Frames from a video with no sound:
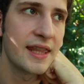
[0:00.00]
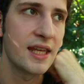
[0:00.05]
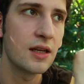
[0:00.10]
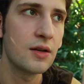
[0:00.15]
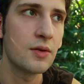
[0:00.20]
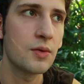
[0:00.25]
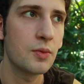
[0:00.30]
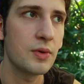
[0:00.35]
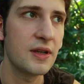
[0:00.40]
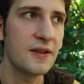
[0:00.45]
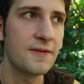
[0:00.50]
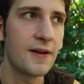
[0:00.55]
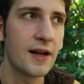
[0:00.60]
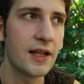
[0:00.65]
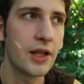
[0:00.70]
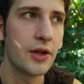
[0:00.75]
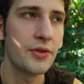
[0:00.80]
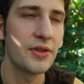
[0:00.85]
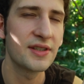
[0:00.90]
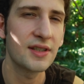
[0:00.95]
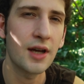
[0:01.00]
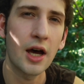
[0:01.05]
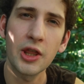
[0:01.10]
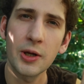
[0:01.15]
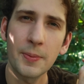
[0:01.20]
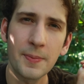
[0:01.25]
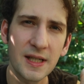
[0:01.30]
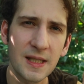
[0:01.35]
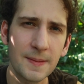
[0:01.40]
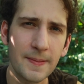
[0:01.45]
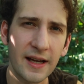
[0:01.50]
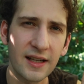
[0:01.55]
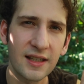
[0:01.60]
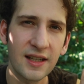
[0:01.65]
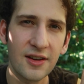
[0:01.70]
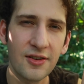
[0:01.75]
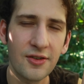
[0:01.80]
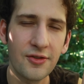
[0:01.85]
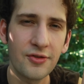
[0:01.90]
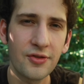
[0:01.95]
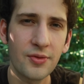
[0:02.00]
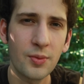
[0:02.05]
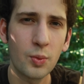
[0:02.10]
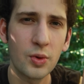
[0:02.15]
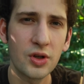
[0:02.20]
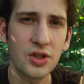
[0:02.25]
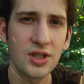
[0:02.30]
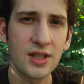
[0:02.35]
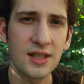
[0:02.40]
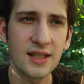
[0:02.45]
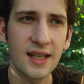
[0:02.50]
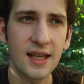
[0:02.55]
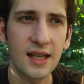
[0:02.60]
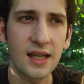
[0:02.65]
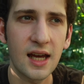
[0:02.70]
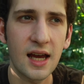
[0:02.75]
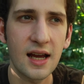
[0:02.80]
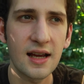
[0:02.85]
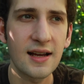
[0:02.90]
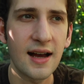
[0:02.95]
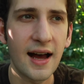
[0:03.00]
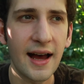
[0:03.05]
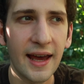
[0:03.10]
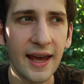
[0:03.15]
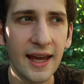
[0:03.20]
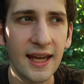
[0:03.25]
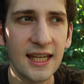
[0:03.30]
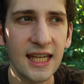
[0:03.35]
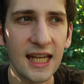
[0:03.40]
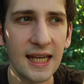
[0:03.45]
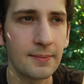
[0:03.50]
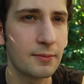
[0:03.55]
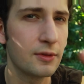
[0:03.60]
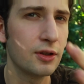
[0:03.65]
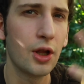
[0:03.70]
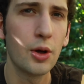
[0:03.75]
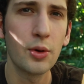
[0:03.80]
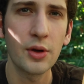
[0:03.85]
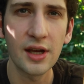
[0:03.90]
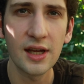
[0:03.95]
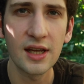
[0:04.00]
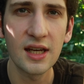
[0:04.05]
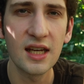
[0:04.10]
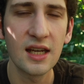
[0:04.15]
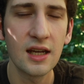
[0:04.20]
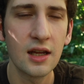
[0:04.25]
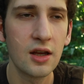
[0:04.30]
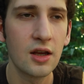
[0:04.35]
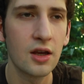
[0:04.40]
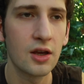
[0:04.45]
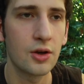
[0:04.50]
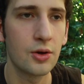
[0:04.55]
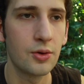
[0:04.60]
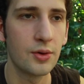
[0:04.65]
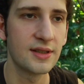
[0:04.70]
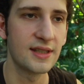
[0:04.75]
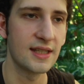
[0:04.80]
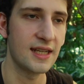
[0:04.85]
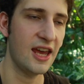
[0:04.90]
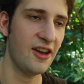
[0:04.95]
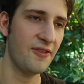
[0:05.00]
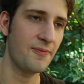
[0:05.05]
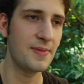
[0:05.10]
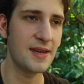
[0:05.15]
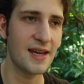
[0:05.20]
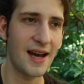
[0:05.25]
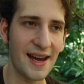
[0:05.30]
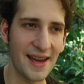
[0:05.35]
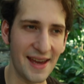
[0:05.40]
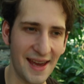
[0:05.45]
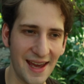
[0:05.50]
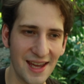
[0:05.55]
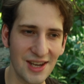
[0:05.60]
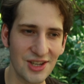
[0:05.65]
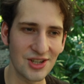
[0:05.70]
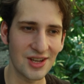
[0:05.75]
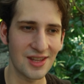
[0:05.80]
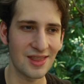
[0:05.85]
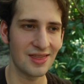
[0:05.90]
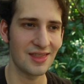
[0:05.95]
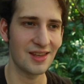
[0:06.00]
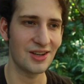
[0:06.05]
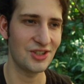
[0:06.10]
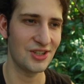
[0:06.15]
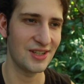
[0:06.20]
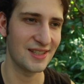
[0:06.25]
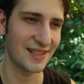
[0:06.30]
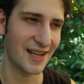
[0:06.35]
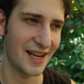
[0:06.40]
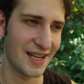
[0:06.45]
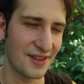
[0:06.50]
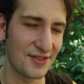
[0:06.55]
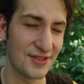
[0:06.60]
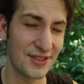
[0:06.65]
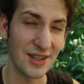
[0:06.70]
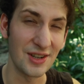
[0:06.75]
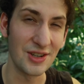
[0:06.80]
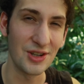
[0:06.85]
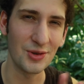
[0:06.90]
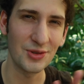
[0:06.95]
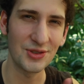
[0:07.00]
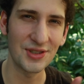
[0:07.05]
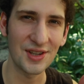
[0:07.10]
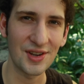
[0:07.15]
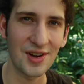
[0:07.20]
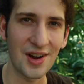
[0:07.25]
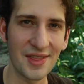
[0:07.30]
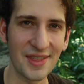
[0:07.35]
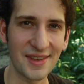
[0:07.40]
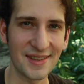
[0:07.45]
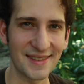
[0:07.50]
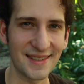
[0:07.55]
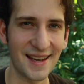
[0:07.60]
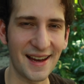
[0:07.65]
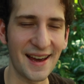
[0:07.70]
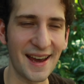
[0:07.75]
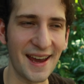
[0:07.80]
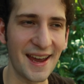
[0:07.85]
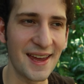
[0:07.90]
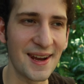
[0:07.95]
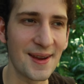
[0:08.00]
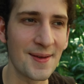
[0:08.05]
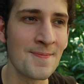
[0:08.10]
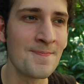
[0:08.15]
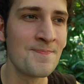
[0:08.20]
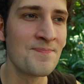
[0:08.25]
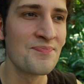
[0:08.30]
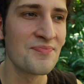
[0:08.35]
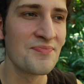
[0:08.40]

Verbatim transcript: And then we follow this other perspective, which is like a guy named Logan, who is an F B I agent that she's kind of seducing on the side.